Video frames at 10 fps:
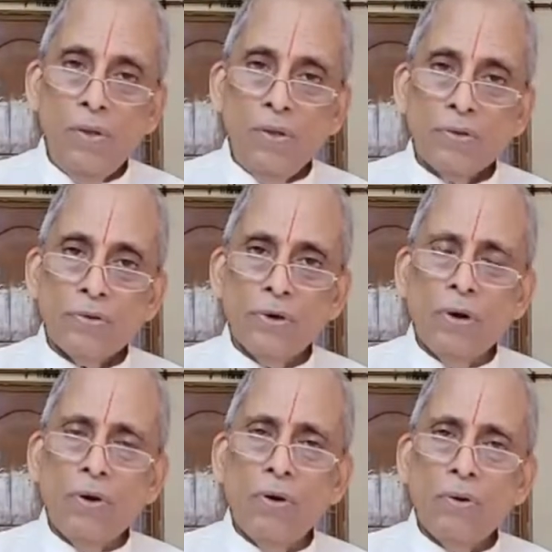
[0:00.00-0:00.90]

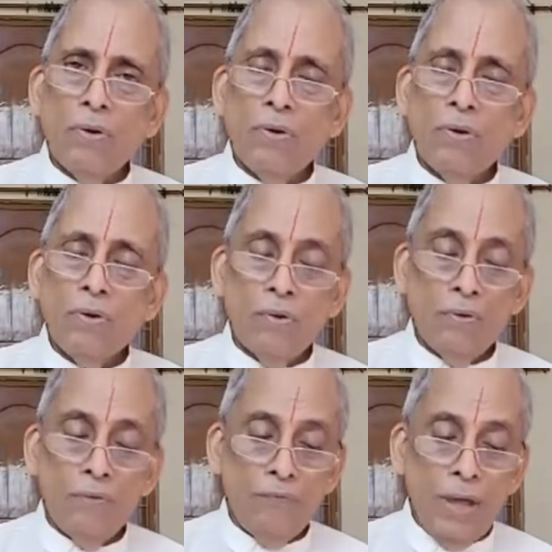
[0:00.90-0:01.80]
So,
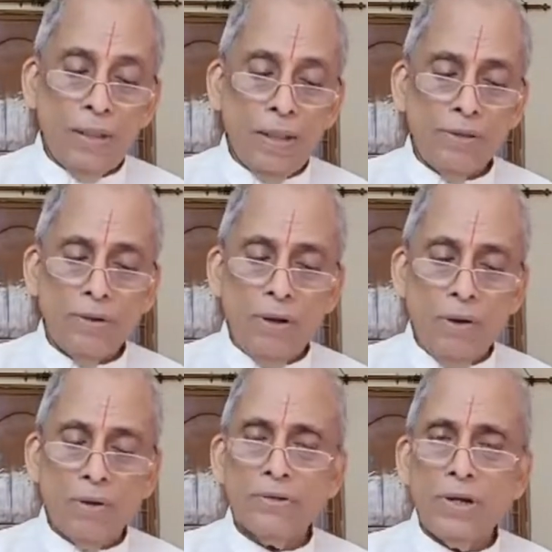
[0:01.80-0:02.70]
when these
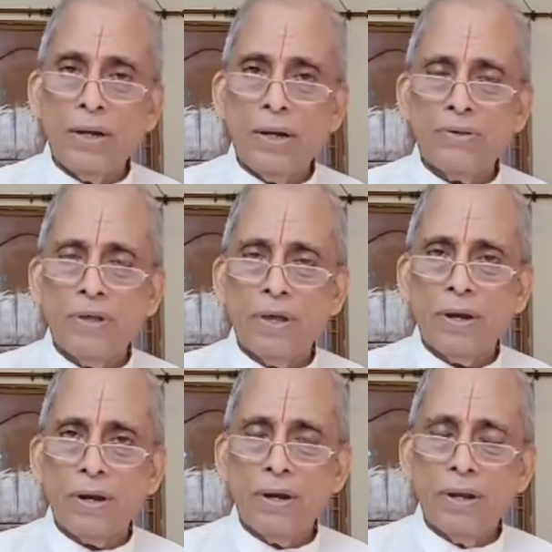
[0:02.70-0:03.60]
lower centers
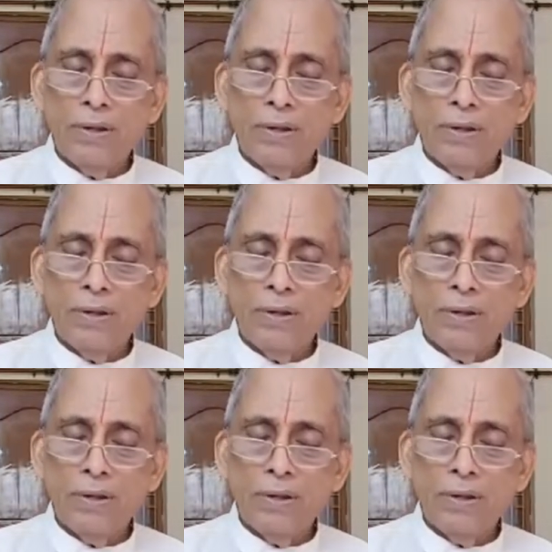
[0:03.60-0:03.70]
are